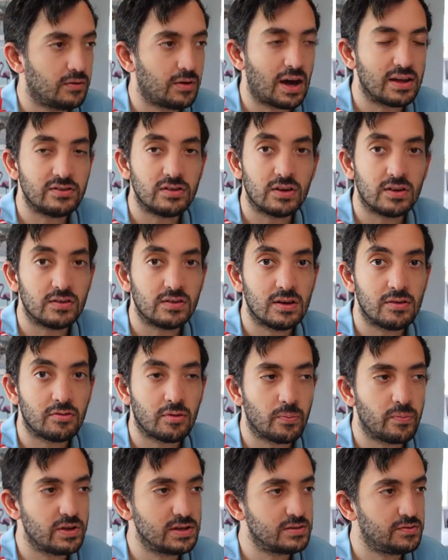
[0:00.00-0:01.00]
So as you can see
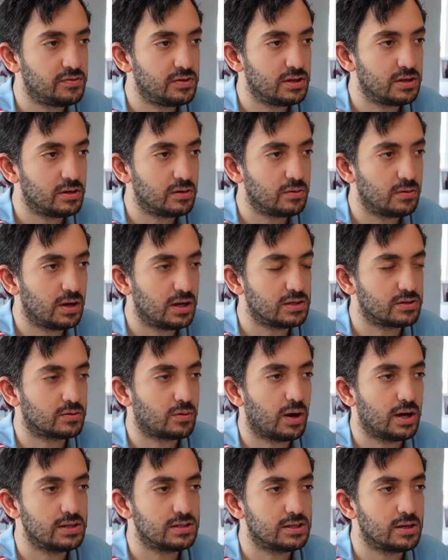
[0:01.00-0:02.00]
from this video, it's
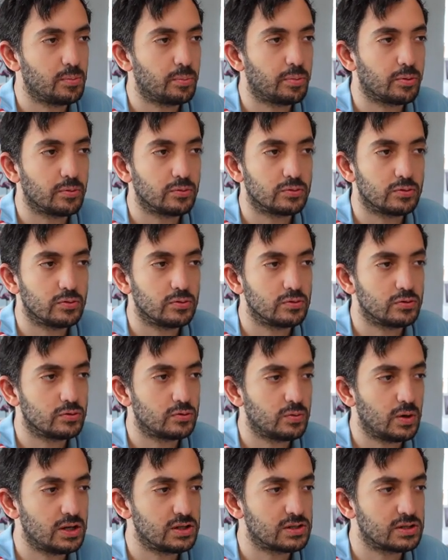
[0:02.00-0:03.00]
quite simple to
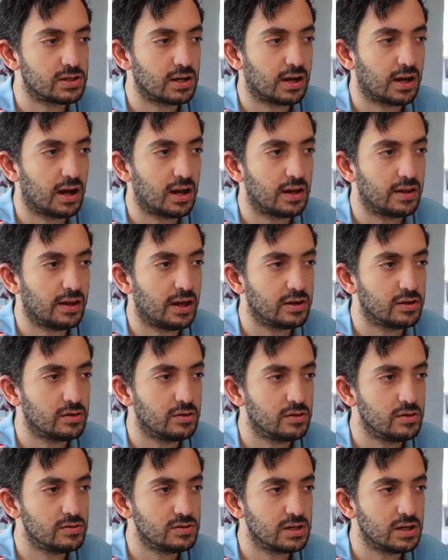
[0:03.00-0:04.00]
switch the color that you're
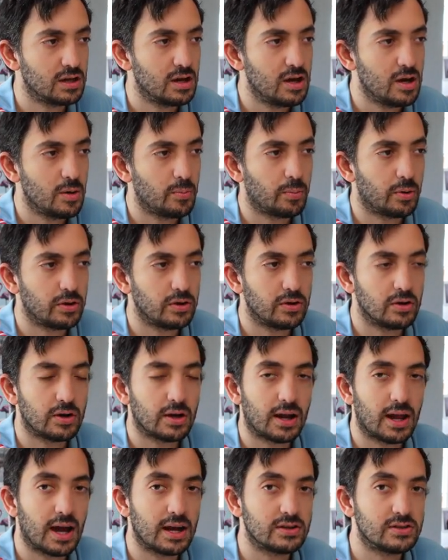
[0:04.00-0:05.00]
using, but you
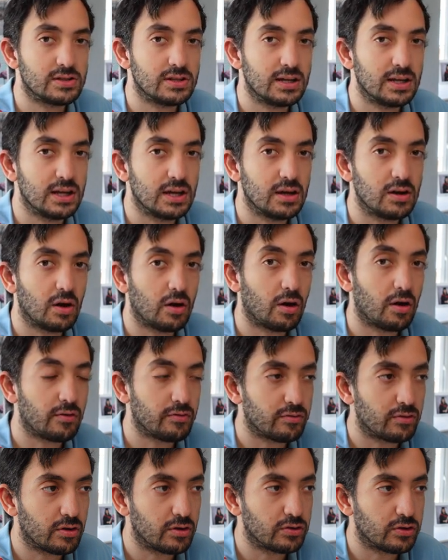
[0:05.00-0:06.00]
can actually
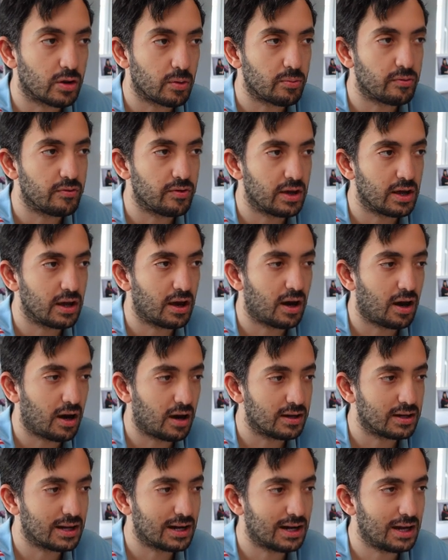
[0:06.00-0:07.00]
hover on top of it,
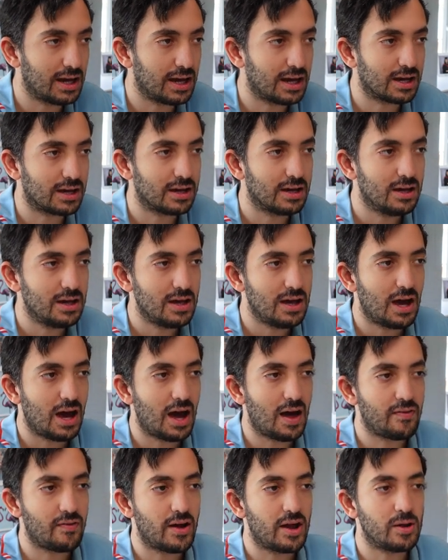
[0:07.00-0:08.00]
hard click,
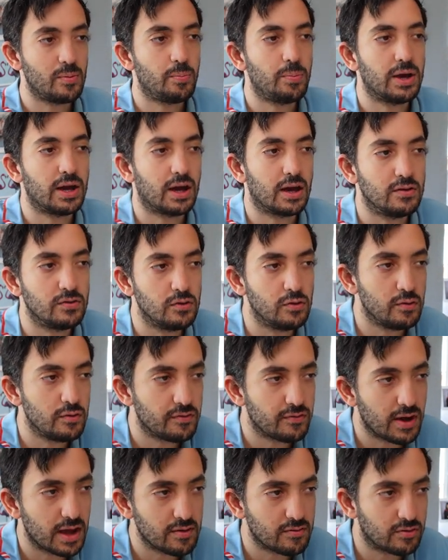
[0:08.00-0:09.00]
and then pick a new
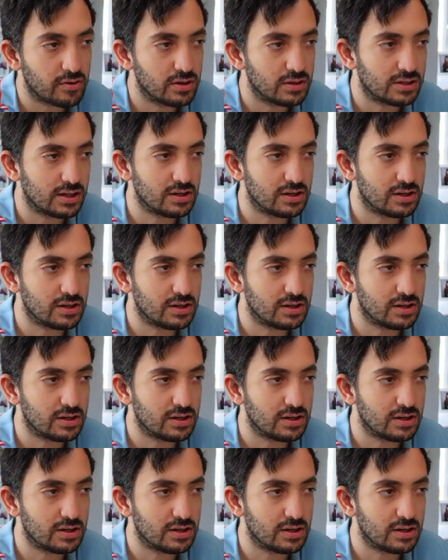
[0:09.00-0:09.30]
favorite.